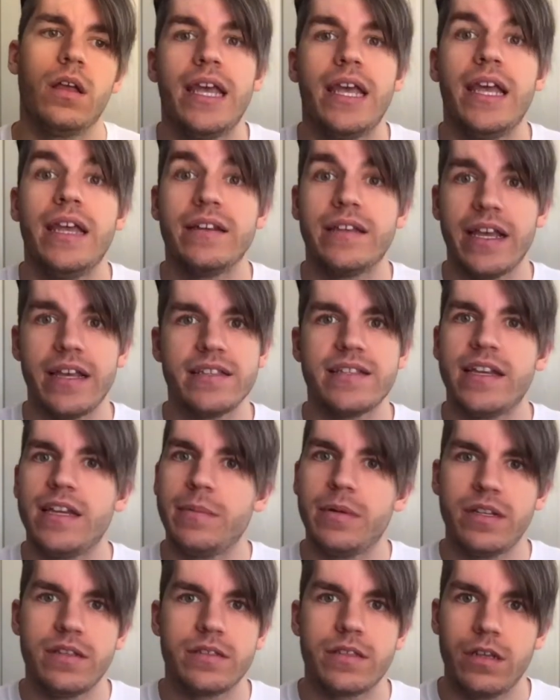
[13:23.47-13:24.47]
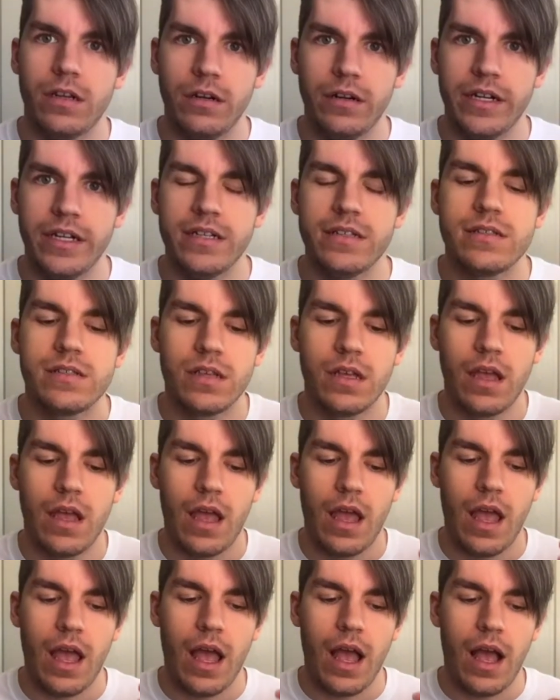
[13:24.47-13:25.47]
In case anybody's curious,
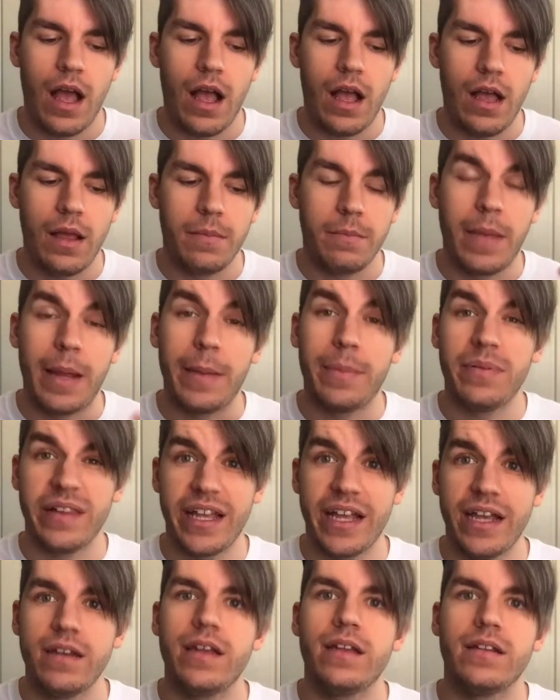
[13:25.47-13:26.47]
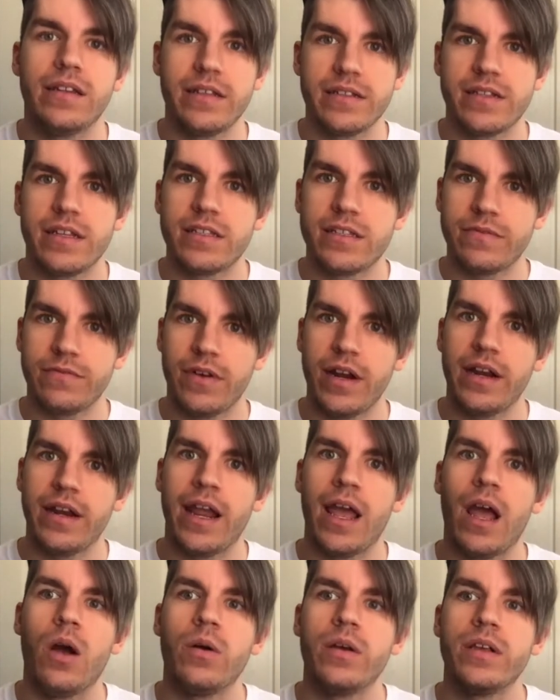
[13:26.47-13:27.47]
my plan, at least as of right
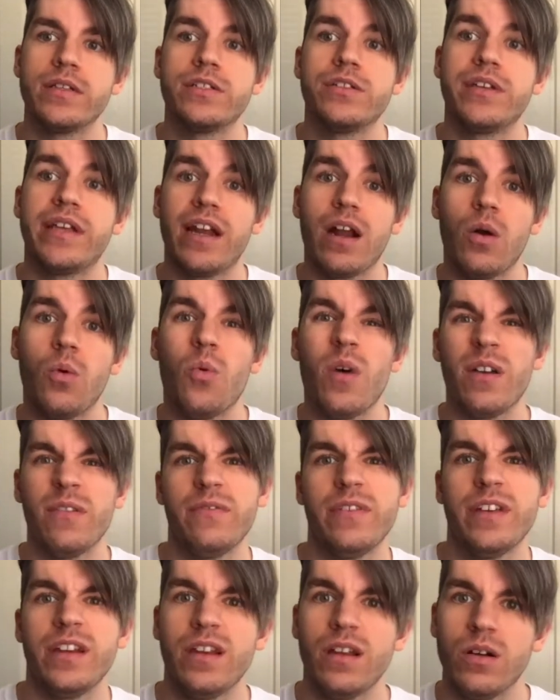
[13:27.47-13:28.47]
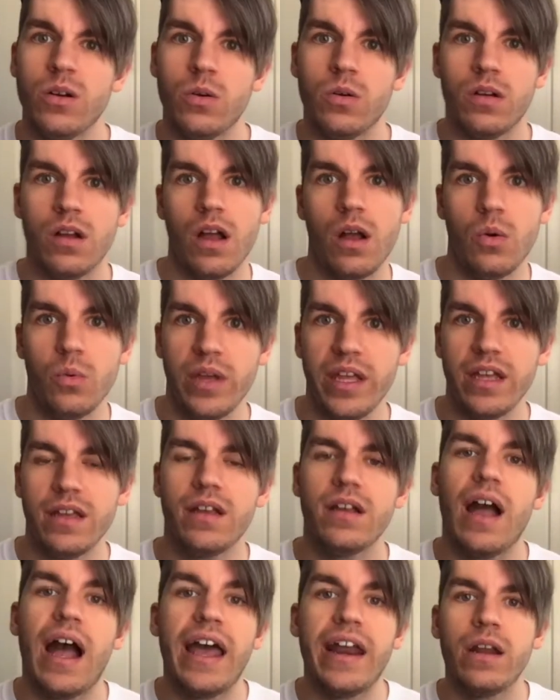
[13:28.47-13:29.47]
now, is to get out 1 video a week.
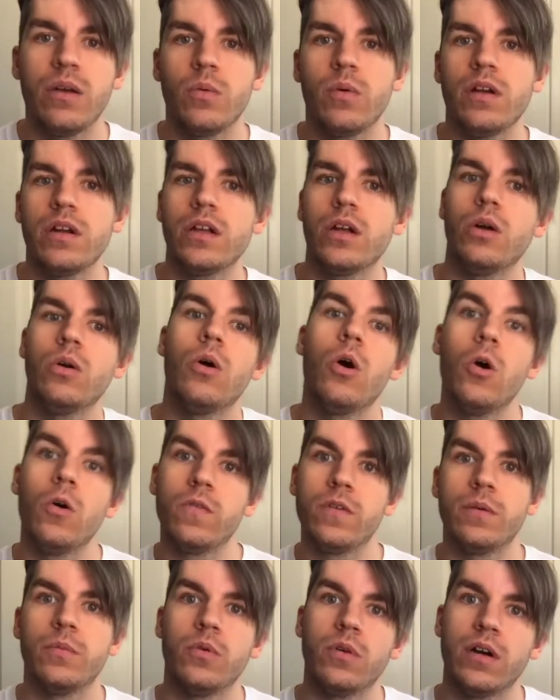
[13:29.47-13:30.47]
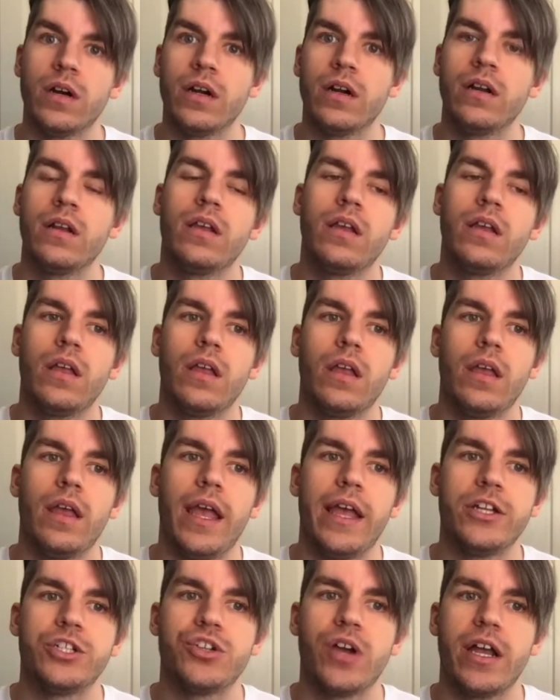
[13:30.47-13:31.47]
I didn't want to go overboard
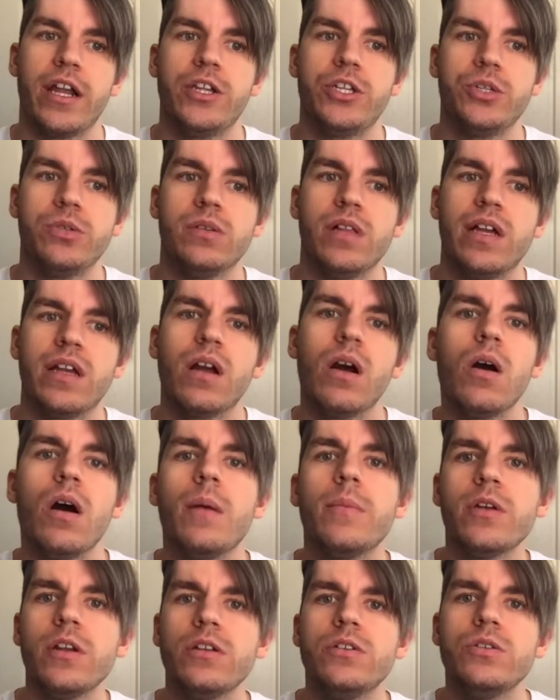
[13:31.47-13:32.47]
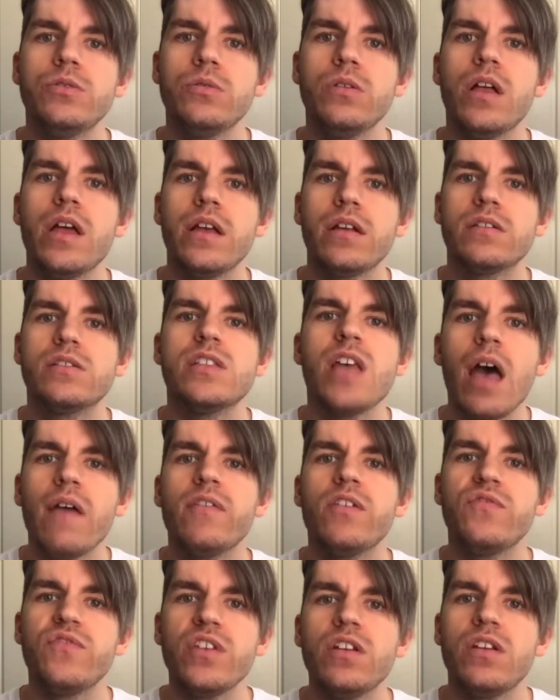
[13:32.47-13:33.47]
and try to do like, oh, I'm going to do like 7
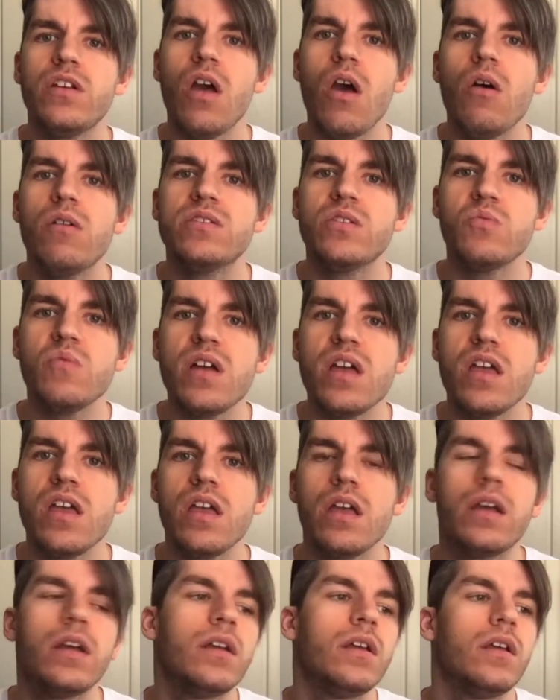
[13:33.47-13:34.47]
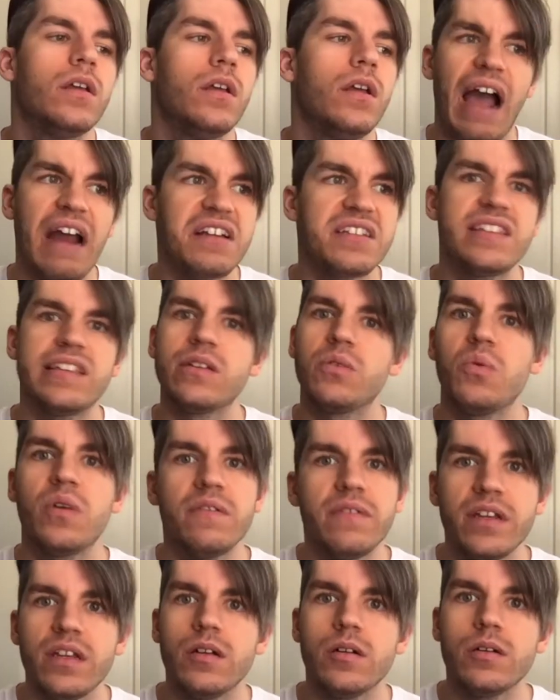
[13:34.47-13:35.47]
videos a week. I just think 1
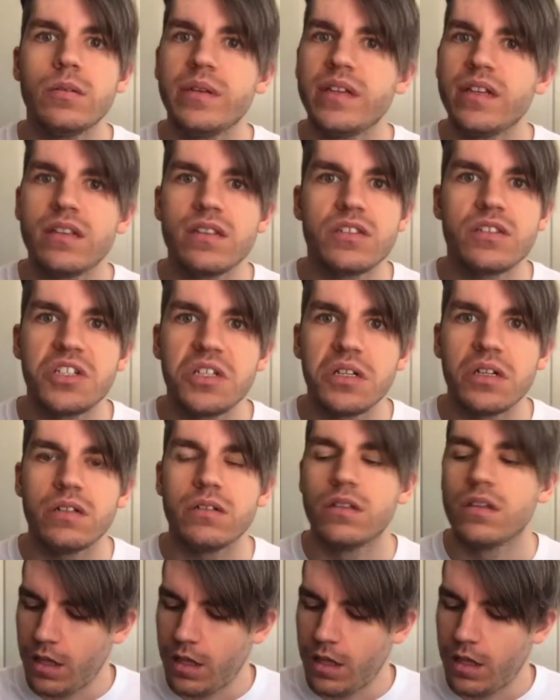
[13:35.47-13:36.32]
video a week is chill.